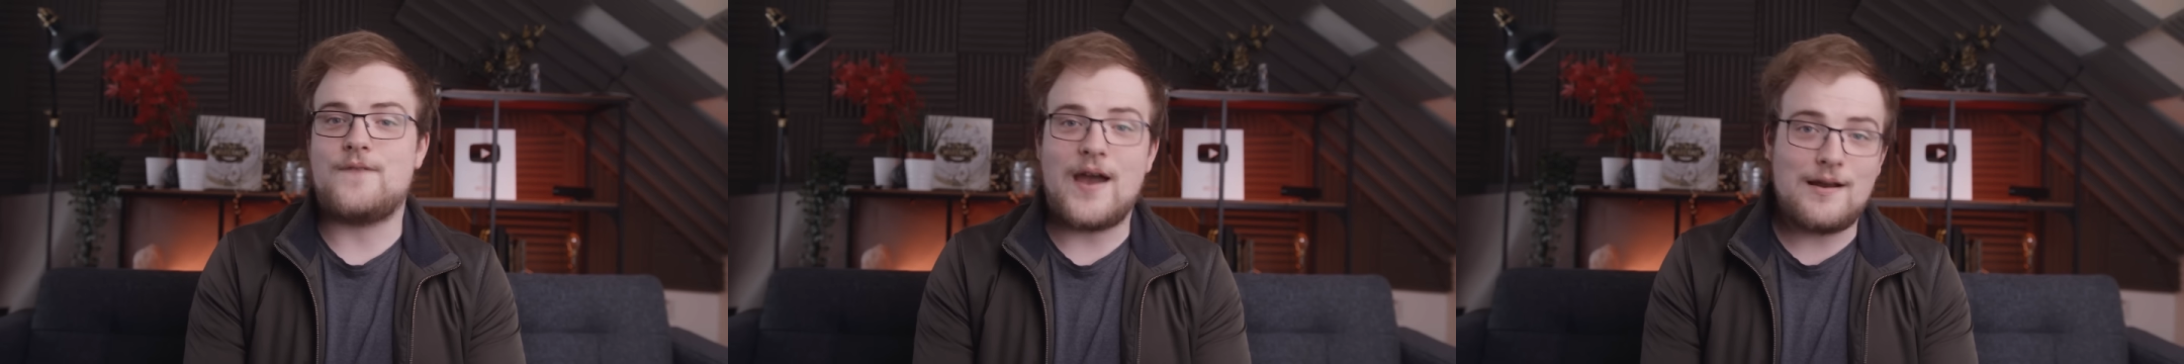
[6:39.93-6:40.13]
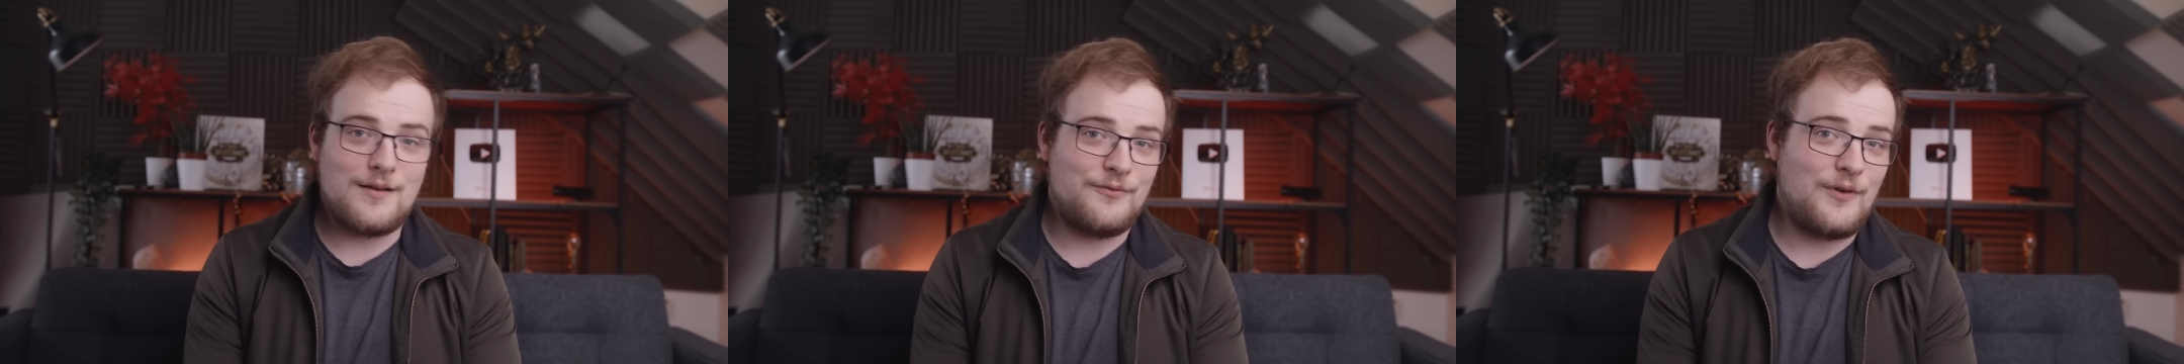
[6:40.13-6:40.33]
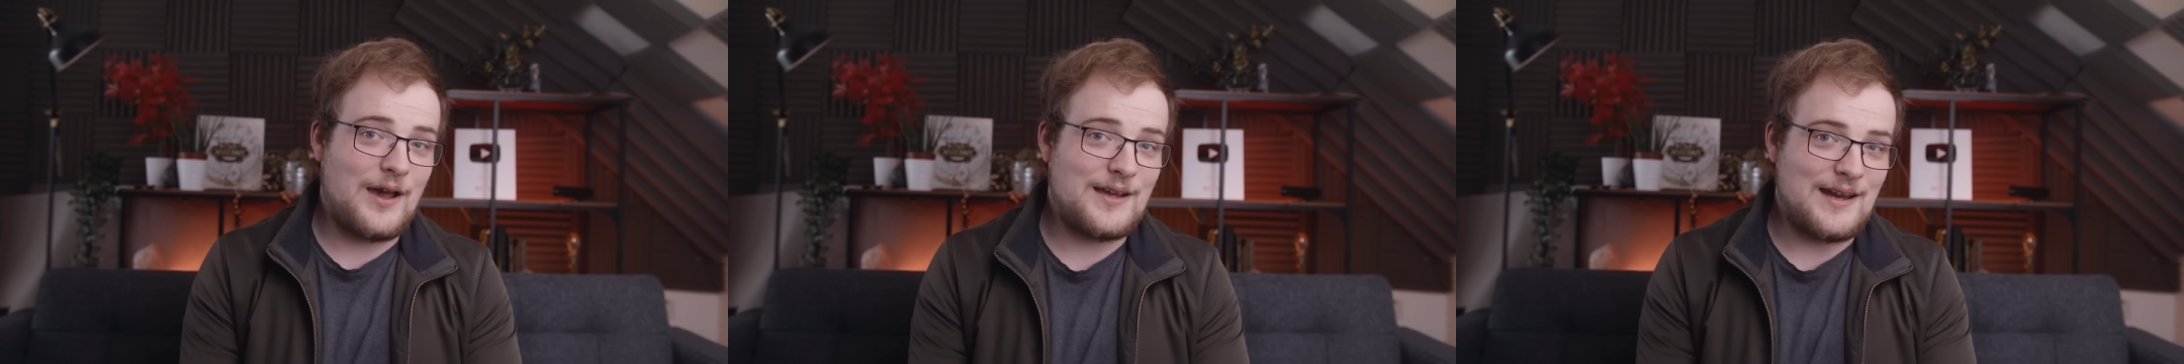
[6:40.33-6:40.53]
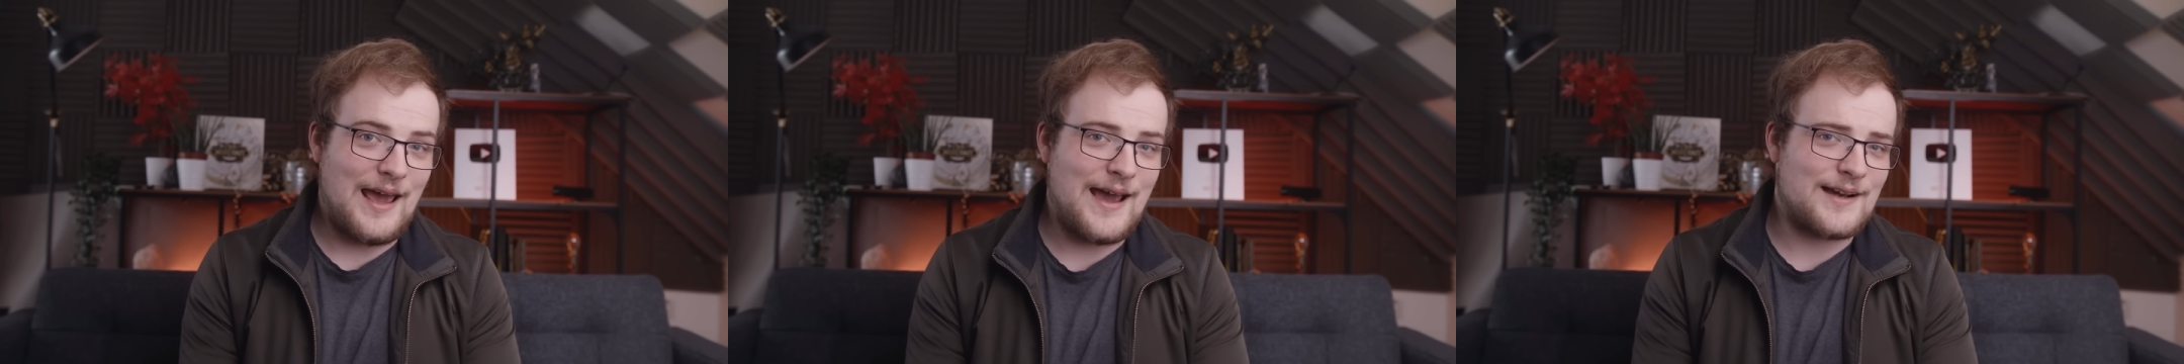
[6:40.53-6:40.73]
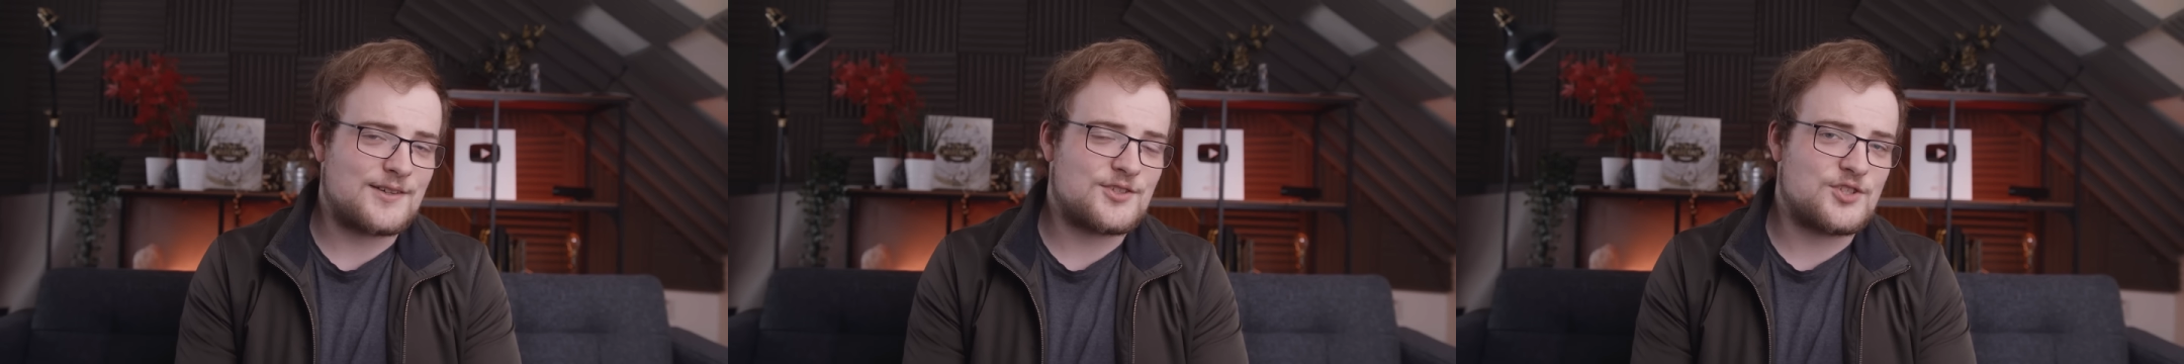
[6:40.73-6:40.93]
verified
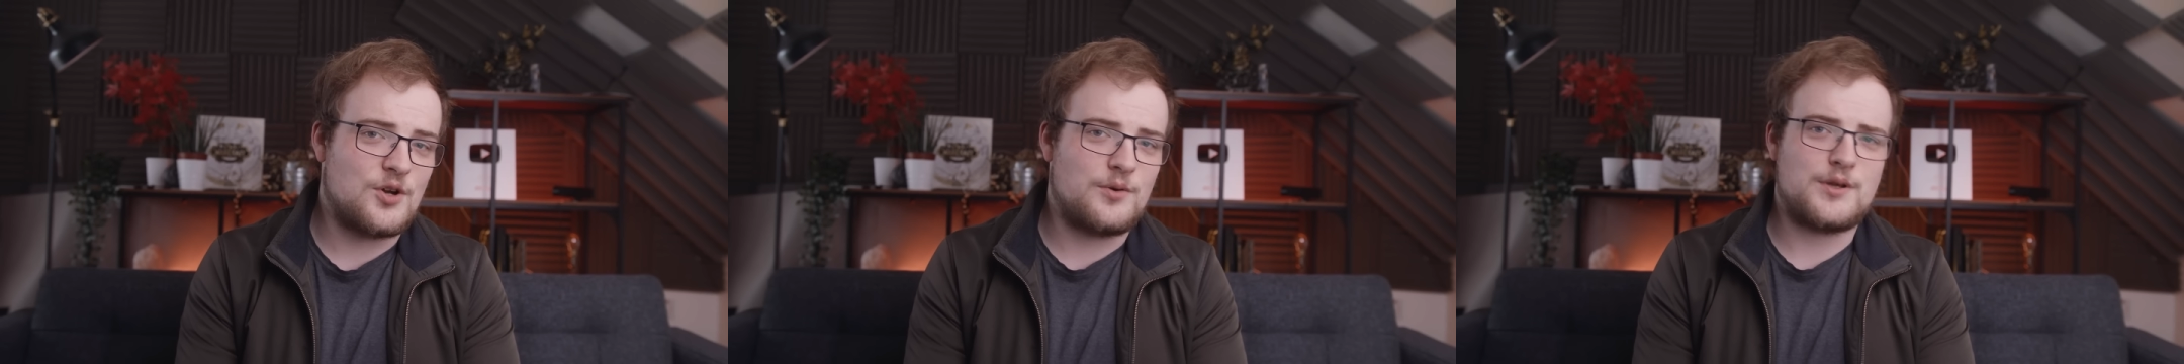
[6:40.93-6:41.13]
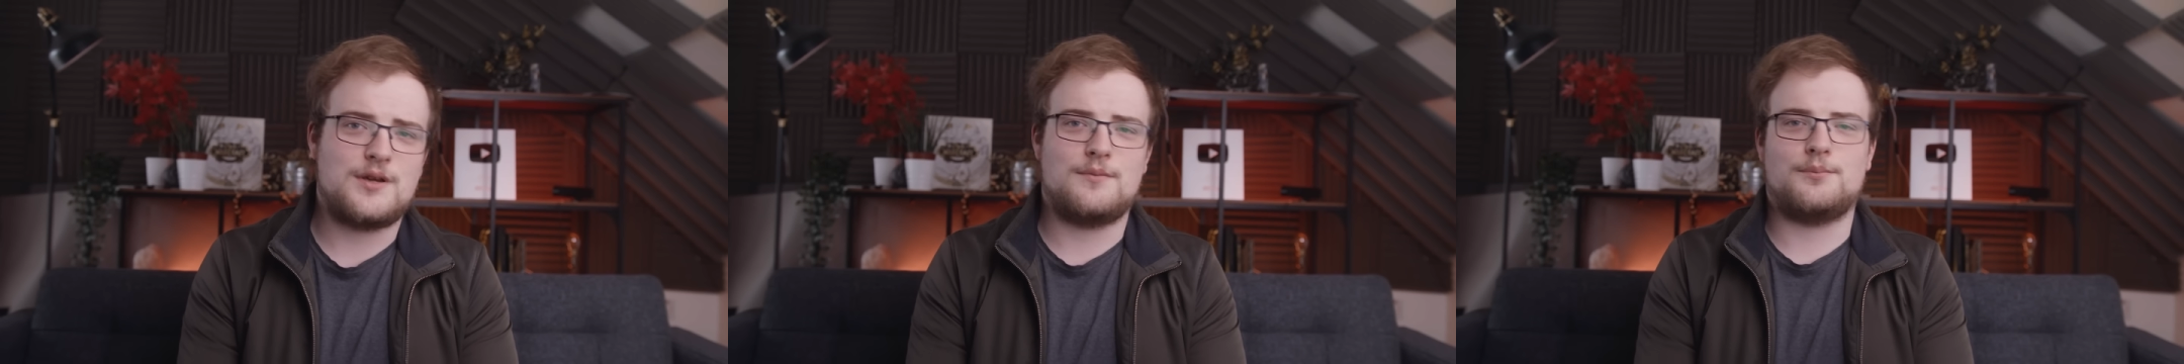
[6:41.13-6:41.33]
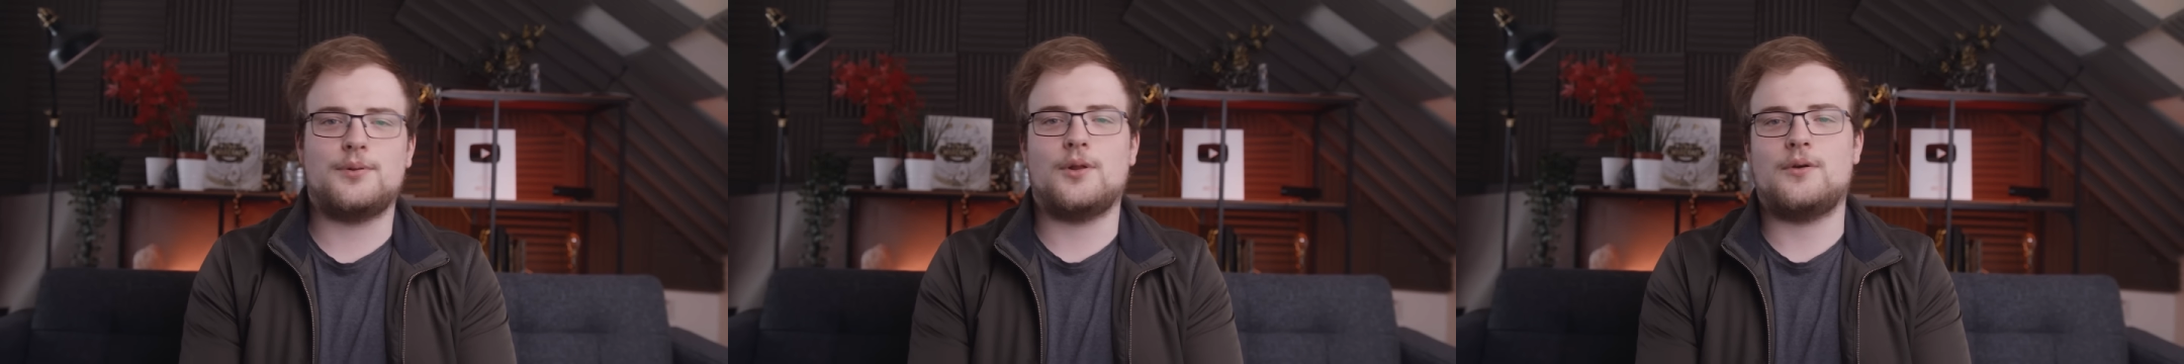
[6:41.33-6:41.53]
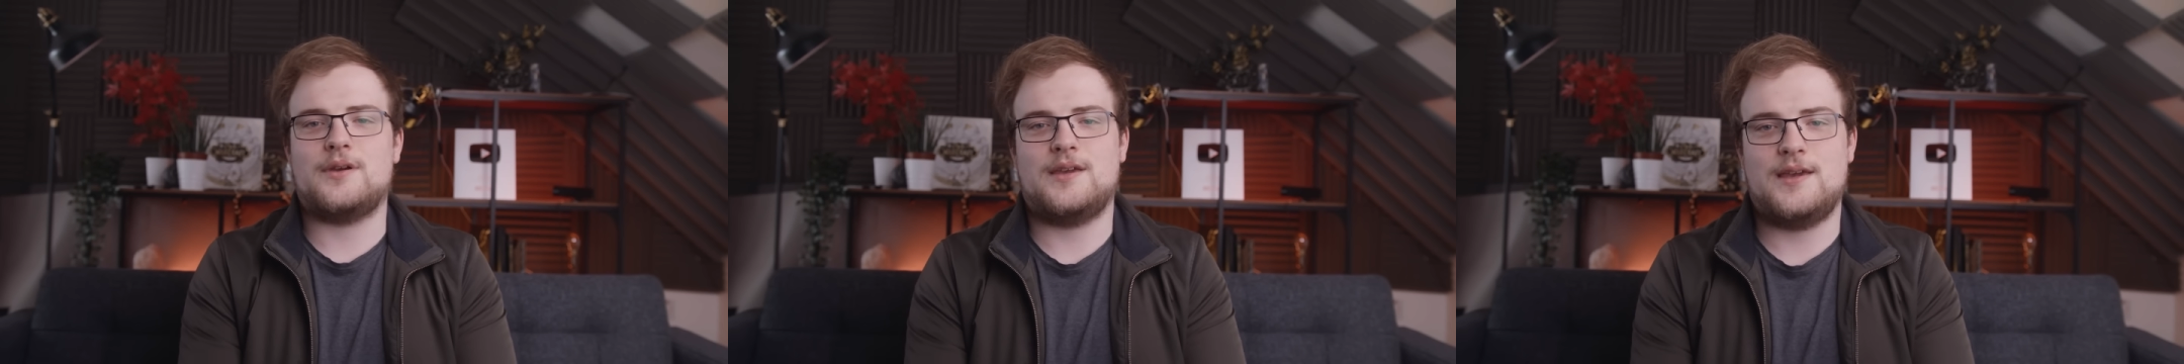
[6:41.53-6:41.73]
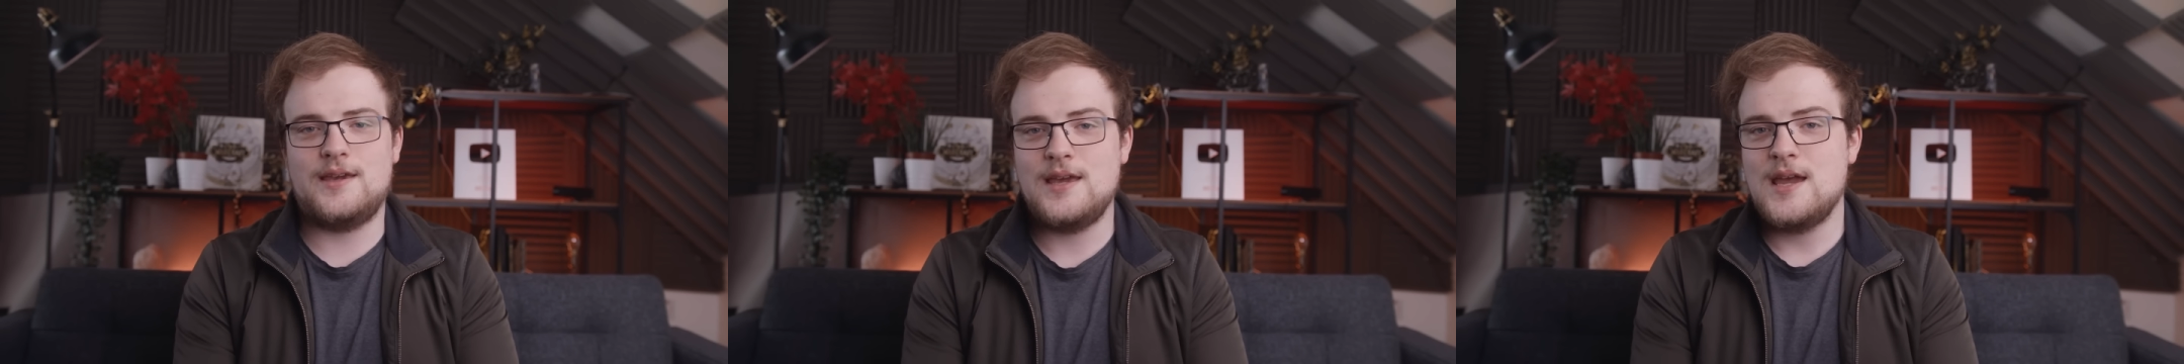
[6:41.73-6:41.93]
ex-Sony
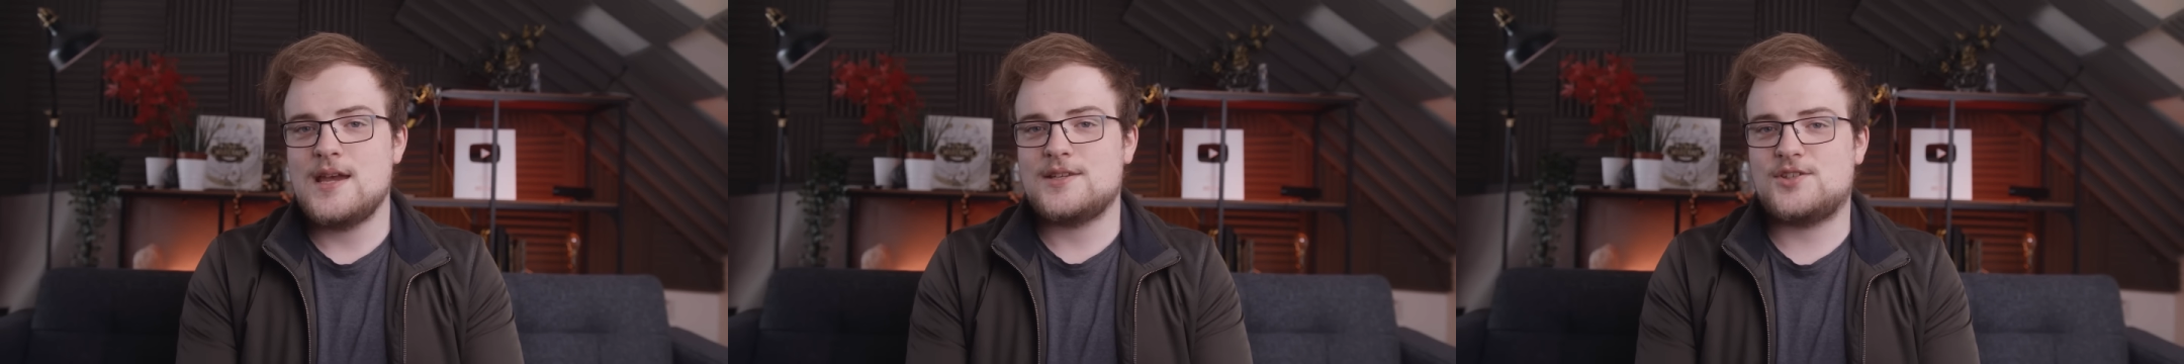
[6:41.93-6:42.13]
employee